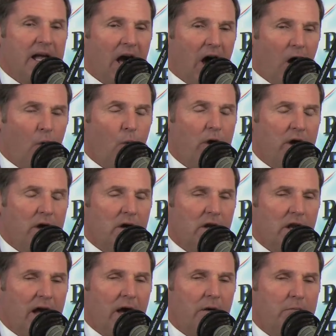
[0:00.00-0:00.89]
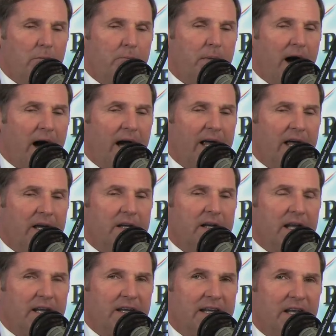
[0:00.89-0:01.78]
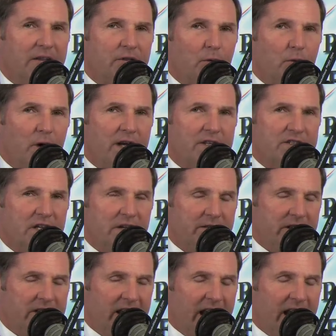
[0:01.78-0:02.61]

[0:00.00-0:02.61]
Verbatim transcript: are we going to allow him to buy in and get the rest of it?